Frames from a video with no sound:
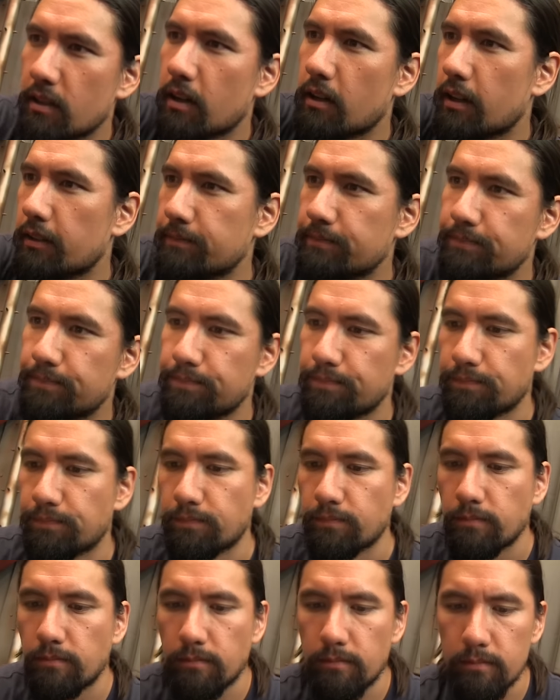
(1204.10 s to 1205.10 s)
All right.
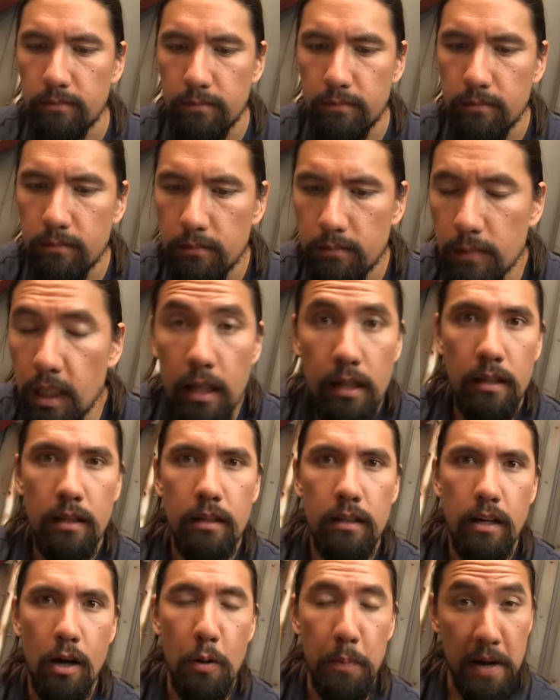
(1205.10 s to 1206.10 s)

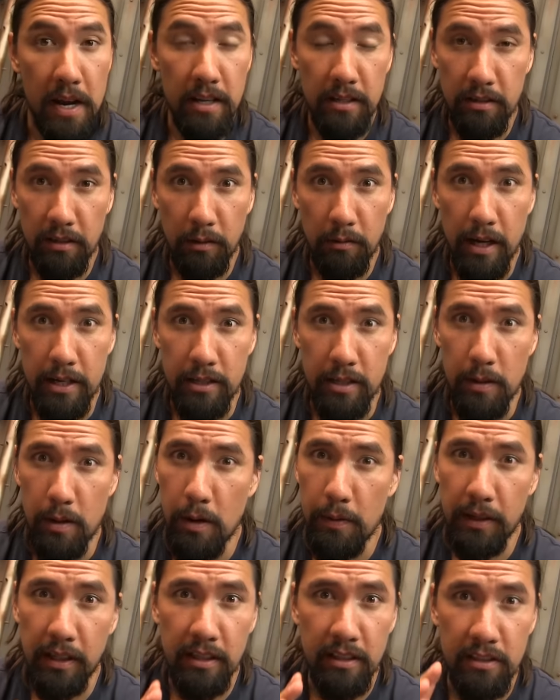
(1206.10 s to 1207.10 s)
I hope I answered the question. I
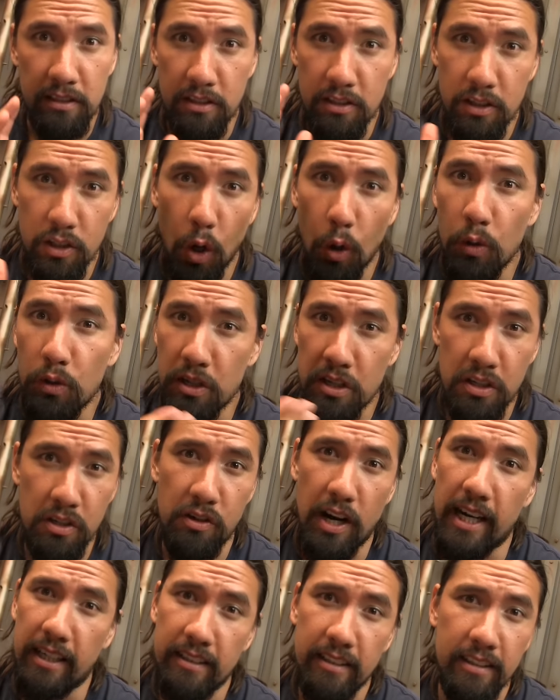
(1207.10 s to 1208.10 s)
hope I didn't get so
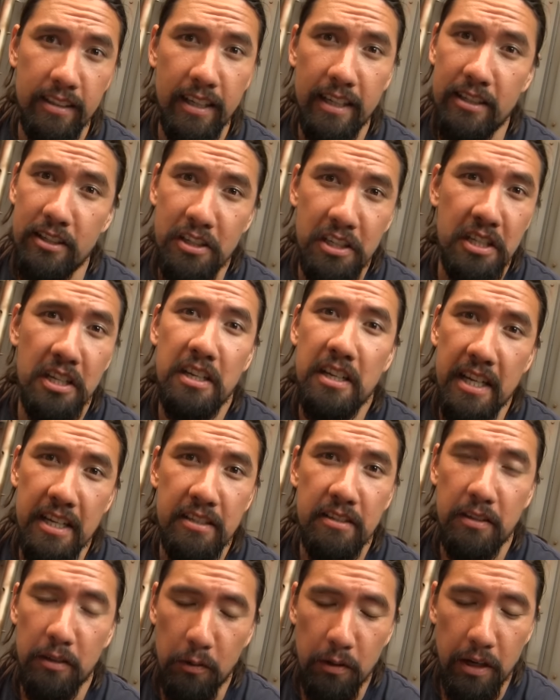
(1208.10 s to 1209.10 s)
distracted that I just didn't
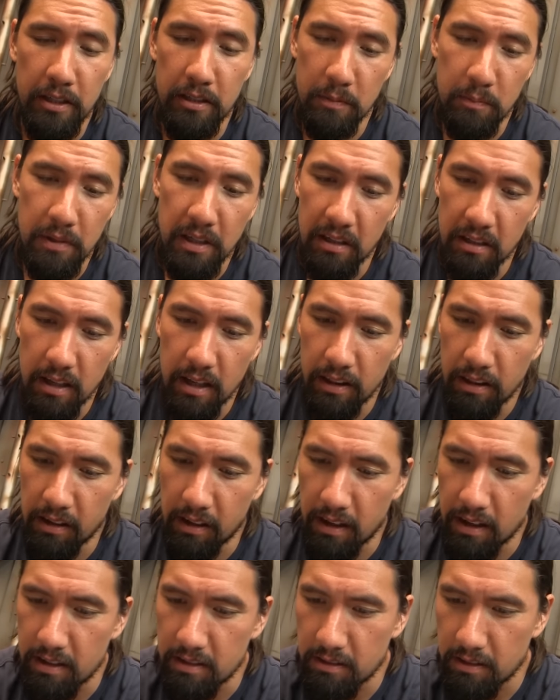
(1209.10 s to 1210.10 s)
answer the question, but I, I
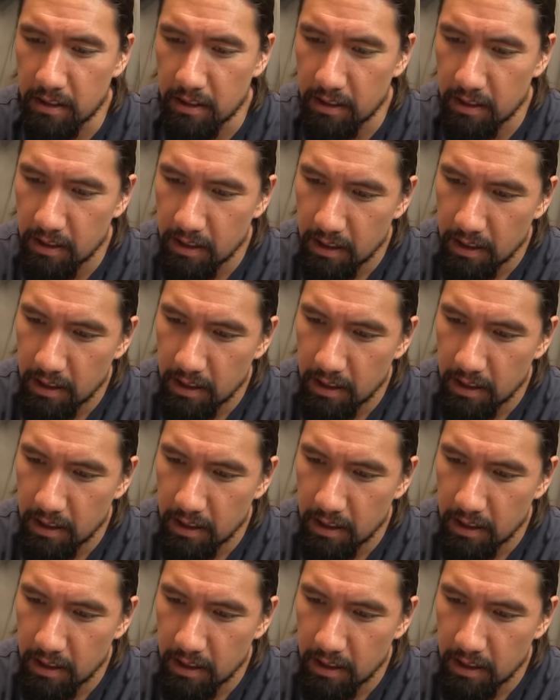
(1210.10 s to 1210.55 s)
think I answered it.